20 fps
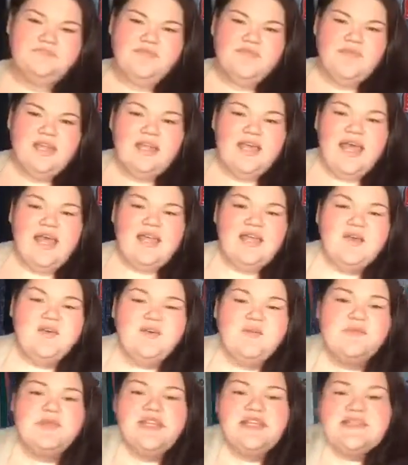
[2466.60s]
Hello,
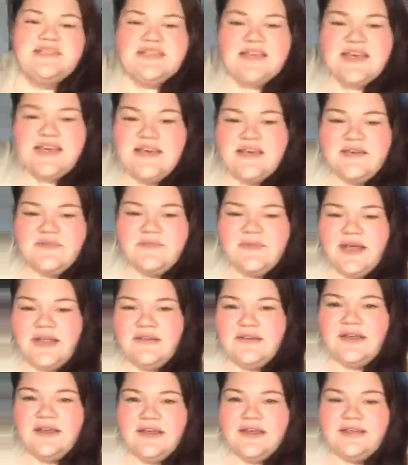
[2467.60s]
Melissa.
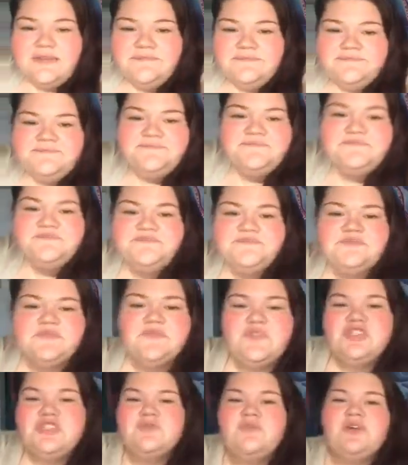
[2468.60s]
Welcome.
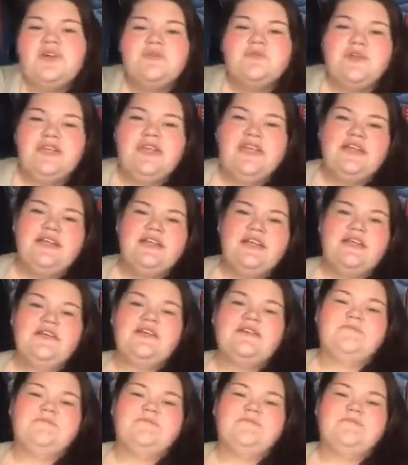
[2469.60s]
Did you want a reading, dear?